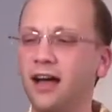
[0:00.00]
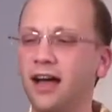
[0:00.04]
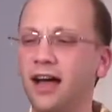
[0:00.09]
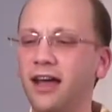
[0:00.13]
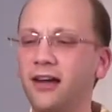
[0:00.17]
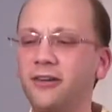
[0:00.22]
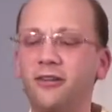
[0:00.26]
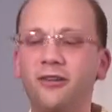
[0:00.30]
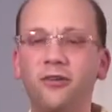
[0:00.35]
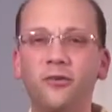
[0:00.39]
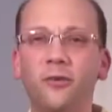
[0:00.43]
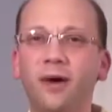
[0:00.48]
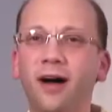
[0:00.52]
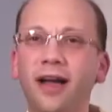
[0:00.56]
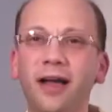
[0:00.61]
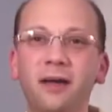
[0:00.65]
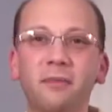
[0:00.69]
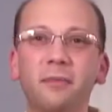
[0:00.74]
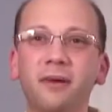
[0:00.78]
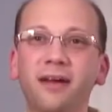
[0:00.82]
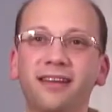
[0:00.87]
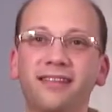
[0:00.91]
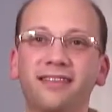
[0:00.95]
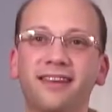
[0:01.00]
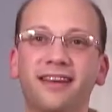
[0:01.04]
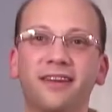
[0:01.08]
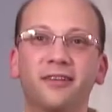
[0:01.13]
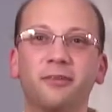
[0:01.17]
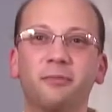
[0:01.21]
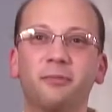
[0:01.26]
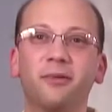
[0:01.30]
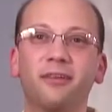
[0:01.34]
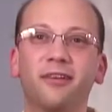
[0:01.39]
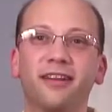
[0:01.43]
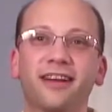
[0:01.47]
I don't know why I picked Sandra
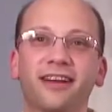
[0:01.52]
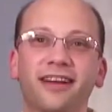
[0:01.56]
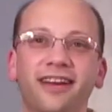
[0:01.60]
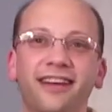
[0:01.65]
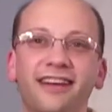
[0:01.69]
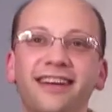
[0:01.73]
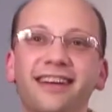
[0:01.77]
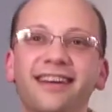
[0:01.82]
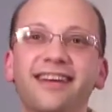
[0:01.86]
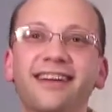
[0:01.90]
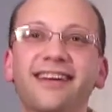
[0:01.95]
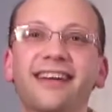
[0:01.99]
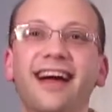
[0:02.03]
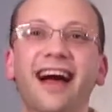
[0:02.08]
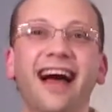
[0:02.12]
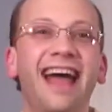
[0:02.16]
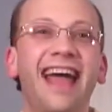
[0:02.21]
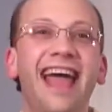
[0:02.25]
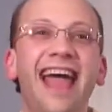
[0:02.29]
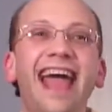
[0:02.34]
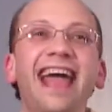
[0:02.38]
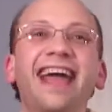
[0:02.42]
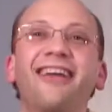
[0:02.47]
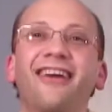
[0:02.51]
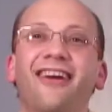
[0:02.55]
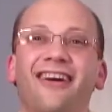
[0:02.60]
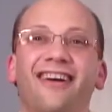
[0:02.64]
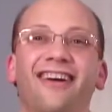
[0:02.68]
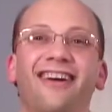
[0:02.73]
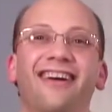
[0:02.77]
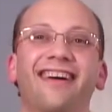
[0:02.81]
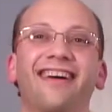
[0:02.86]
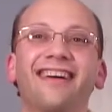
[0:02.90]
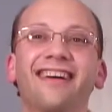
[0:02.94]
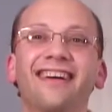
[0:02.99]
Bullock. I hate her.
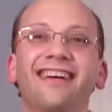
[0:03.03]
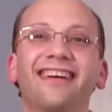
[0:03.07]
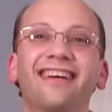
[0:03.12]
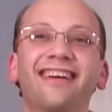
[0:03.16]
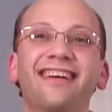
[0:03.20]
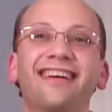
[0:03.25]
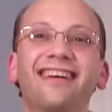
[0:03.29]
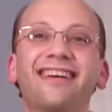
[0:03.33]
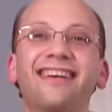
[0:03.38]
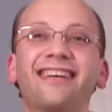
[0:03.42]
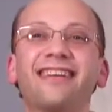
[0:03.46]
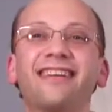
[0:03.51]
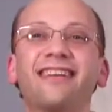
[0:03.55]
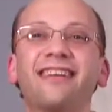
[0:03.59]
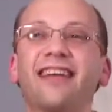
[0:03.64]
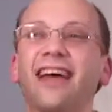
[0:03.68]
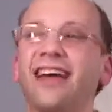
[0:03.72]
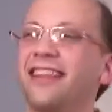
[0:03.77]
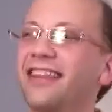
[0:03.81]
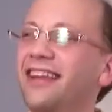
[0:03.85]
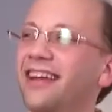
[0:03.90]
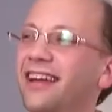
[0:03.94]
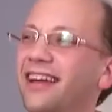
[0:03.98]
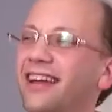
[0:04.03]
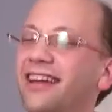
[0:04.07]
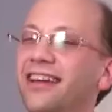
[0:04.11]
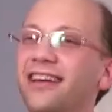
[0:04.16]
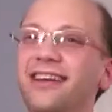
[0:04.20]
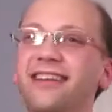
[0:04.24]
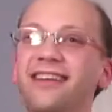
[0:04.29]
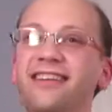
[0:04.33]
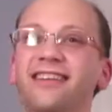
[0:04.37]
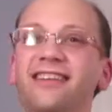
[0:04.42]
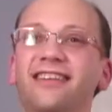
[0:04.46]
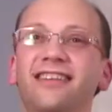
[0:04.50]
I that's
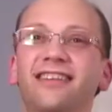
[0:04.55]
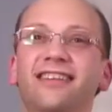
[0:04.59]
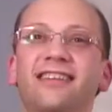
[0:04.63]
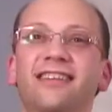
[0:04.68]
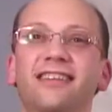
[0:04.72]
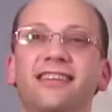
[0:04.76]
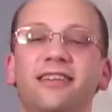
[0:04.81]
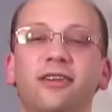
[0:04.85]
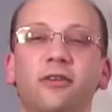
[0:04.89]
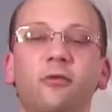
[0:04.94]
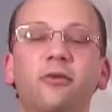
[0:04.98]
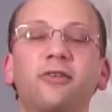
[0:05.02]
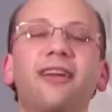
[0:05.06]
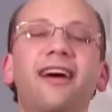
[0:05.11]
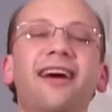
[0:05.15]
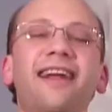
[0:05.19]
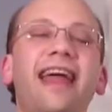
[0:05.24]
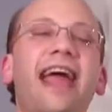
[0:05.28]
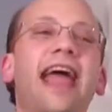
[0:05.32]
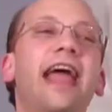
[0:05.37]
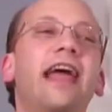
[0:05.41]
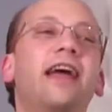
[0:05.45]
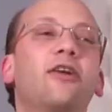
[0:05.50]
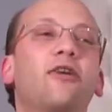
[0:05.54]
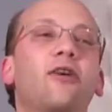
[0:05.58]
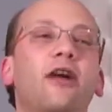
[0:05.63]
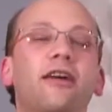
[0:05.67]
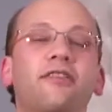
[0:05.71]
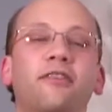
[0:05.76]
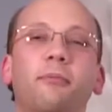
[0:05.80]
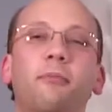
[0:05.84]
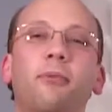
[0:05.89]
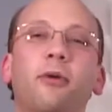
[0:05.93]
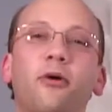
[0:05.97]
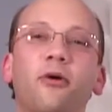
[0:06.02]
not nice. Well, not hate her
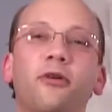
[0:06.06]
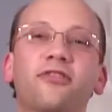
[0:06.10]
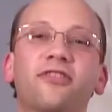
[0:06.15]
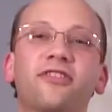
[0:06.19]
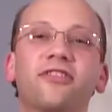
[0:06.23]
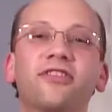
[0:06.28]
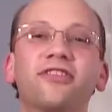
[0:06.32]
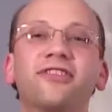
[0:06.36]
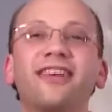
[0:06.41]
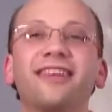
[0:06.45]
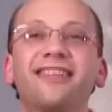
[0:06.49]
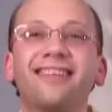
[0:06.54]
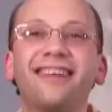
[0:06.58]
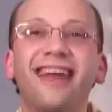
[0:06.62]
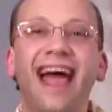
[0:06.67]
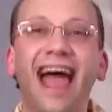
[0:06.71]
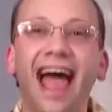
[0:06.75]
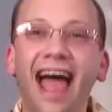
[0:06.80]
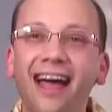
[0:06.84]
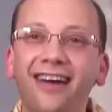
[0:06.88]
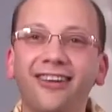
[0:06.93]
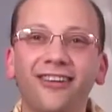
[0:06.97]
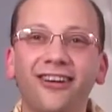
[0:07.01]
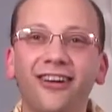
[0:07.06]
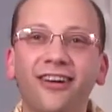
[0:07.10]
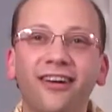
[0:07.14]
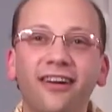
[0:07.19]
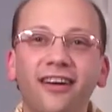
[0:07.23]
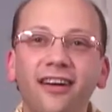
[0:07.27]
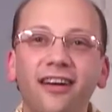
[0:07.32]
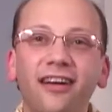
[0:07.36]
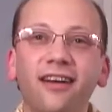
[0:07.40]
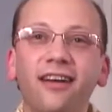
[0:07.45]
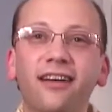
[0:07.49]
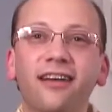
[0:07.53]
as a person, just as an actor.
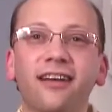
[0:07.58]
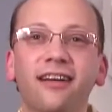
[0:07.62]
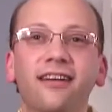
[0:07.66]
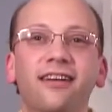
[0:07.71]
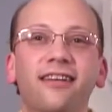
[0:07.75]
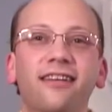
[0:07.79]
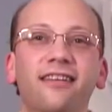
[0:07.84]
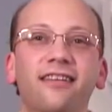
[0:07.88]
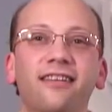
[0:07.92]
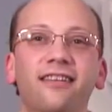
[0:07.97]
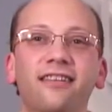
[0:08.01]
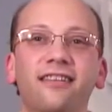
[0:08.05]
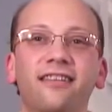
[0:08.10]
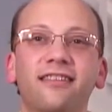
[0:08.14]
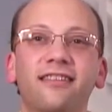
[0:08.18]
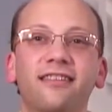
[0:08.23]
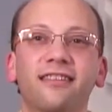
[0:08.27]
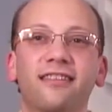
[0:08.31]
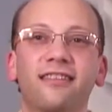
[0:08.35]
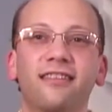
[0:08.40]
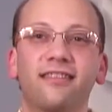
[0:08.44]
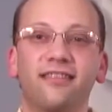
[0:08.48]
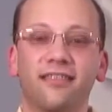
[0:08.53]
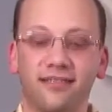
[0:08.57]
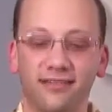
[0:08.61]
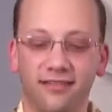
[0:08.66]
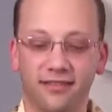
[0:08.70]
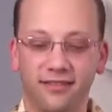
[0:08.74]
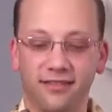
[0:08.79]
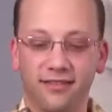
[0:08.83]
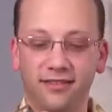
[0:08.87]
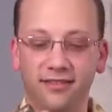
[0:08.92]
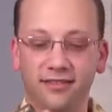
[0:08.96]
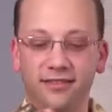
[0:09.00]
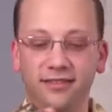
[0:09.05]
She's an
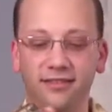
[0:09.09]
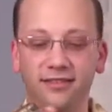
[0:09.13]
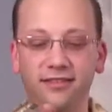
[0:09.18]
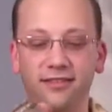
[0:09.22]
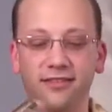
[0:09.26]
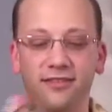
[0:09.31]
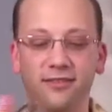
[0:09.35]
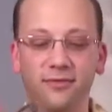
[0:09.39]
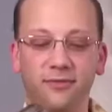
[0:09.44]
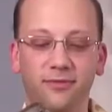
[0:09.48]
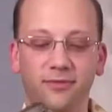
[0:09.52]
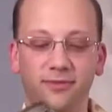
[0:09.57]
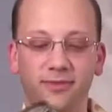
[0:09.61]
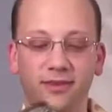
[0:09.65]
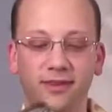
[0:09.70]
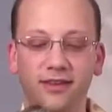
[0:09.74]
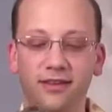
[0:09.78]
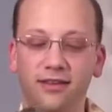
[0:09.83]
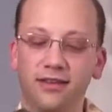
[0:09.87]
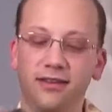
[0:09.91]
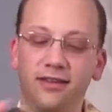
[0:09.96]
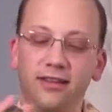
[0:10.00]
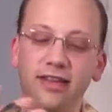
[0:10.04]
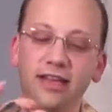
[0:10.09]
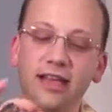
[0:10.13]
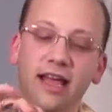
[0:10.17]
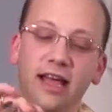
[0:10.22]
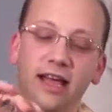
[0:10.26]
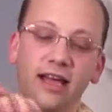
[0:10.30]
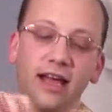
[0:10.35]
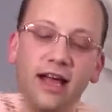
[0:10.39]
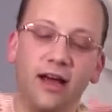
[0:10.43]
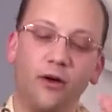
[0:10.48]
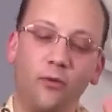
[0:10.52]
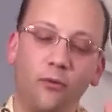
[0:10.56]
actress, first of all.
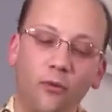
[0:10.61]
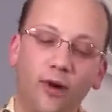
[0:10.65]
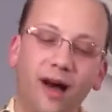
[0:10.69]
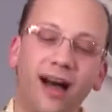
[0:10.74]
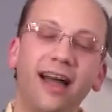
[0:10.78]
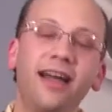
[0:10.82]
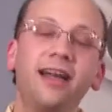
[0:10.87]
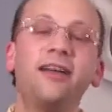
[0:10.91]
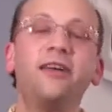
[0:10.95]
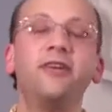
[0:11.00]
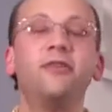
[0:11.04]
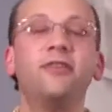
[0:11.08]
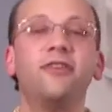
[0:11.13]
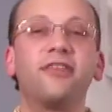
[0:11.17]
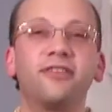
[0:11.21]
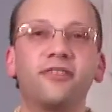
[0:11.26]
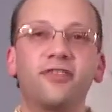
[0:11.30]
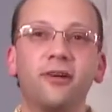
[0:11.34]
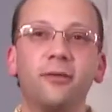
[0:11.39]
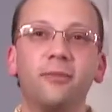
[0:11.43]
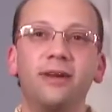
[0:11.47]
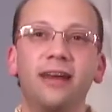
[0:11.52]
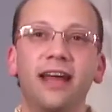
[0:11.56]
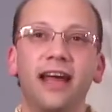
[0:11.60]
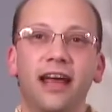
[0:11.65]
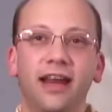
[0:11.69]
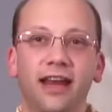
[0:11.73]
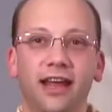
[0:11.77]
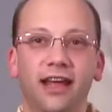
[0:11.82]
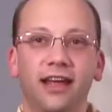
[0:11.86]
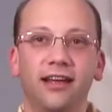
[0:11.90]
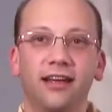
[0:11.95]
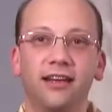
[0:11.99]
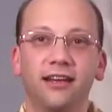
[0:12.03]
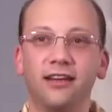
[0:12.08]
Why are you no wonder why you
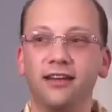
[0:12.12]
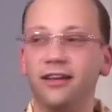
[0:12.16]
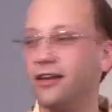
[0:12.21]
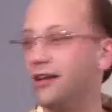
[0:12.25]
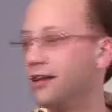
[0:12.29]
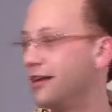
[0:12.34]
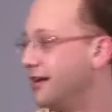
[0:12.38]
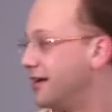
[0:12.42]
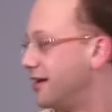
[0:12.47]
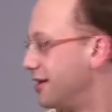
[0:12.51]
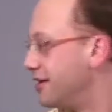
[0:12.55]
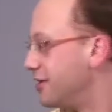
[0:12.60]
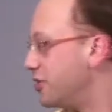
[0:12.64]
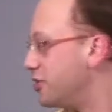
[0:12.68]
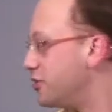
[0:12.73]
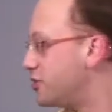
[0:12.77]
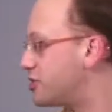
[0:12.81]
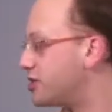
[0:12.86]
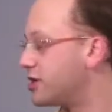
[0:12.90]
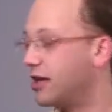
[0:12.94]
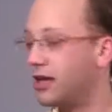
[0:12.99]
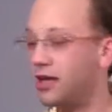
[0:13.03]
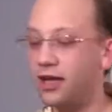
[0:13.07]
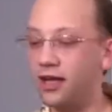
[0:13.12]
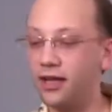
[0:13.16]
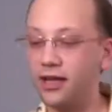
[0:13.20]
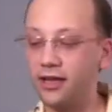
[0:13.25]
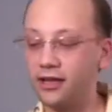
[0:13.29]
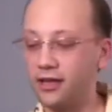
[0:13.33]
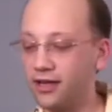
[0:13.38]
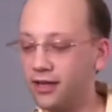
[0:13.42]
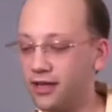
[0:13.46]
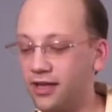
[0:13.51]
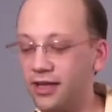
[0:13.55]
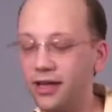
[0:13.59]
hate her. You, you don't even
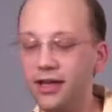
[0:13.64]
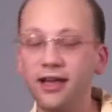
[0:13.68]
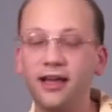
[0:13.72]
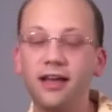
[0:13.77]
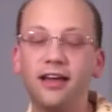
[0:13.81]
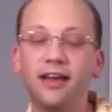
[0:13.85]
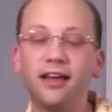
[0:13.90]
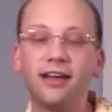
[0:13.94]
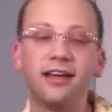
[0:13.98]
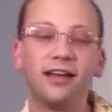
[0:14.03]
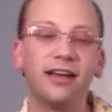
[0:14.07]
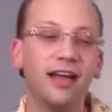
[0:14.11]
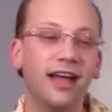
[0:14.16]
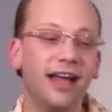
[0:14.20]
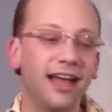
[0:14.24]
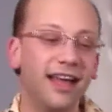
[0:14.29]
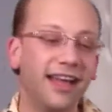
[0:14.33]
know who she is.